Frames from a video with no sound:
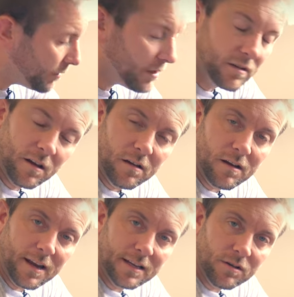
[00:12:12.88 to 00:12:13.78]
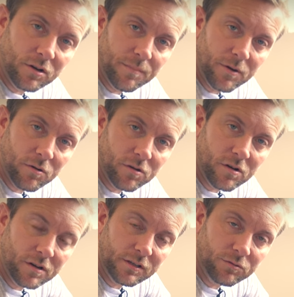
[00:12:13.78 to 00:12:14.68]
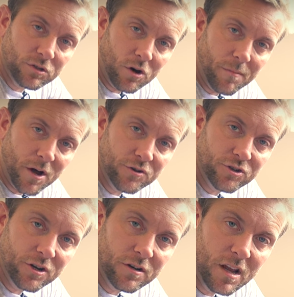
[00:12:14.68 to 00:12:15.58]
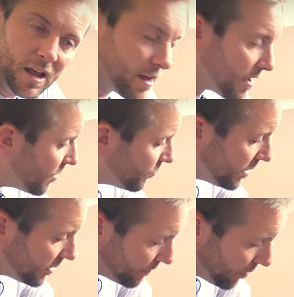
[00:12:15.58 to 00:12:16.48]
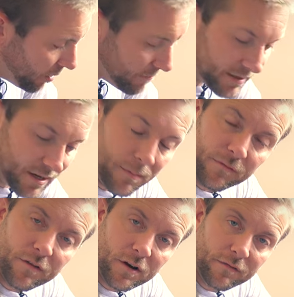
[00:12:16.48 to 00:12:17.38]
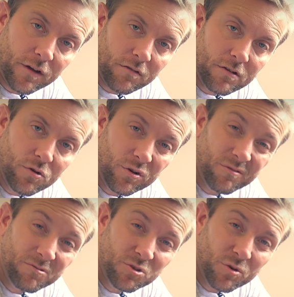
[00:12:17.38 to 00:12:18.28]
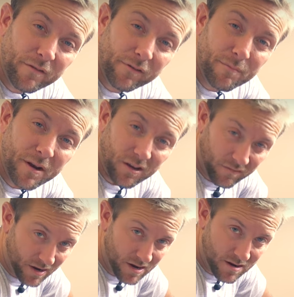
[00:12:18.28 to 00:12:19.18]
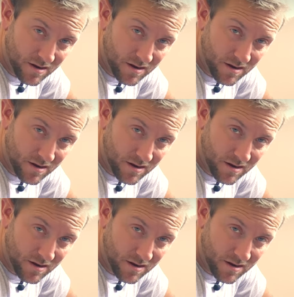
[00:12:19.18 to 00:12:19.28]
gonna do is I'm gonna put you on a nice little stop motion and we're gonna pipe this up in front of you and you're gonna enjoy every minute of it.